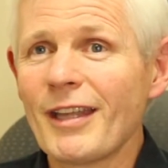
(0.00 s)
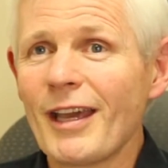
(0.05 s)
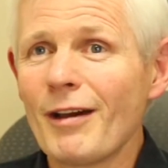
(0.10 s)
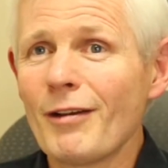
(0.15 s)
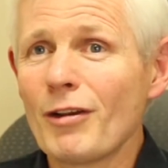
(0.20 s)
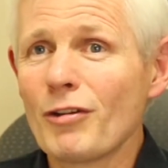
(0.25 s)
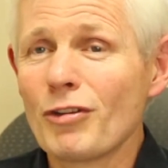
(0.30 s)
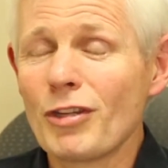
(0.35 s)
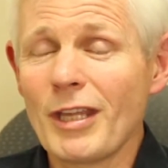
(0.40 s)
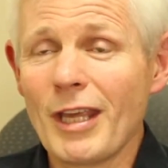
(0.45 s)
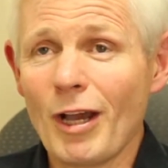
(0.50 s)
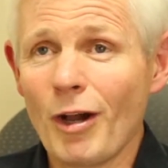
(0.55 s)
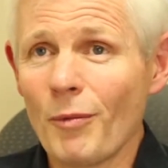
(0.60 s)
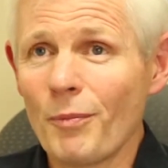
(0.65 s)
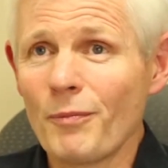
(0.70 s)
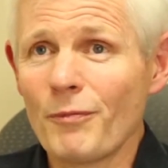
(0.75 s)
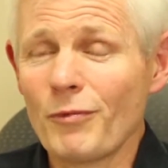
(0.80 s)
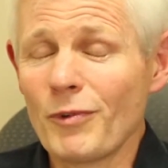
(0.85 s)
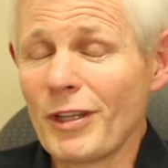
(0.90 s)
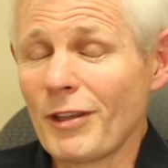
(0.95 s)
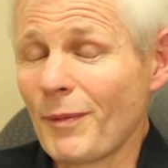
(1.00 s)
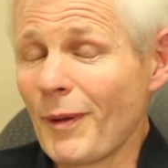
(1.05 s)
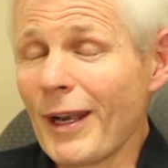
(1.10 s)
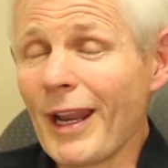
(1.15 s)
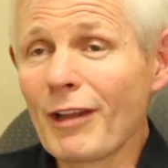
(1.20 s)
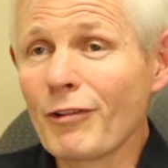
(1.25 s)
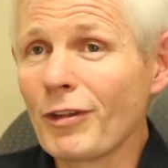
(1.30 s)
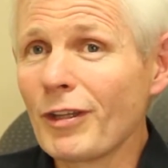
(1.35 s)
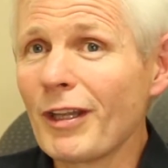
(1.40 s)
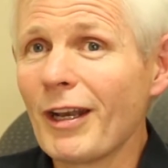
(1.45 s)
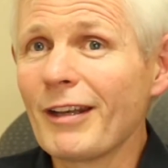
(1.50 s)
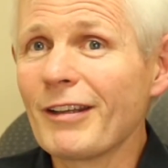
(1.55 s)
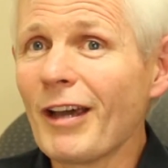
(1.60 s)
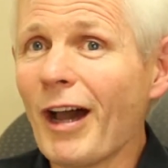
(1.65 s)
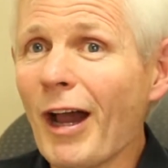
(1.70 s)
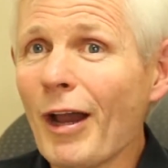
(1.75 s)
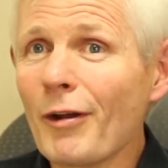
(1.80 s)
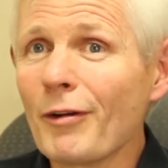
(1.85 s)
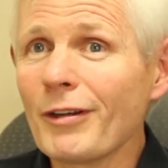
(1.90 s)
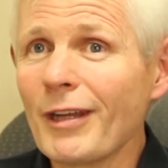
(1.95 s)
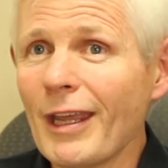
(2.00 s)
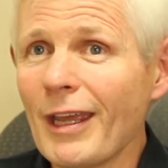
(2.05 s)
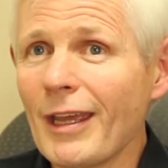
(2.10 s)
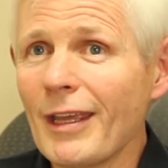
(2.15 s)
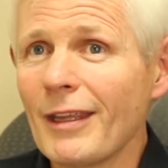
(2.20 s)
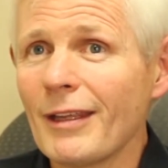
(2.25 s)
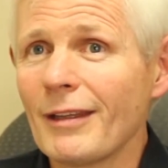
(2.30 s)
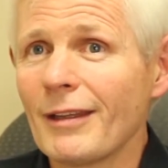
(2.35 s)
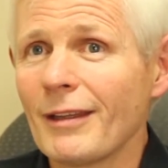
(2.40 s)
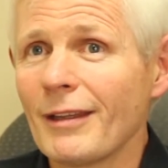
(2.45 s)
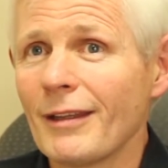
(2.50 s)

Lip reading: down and she helped. We spent actually an entire day.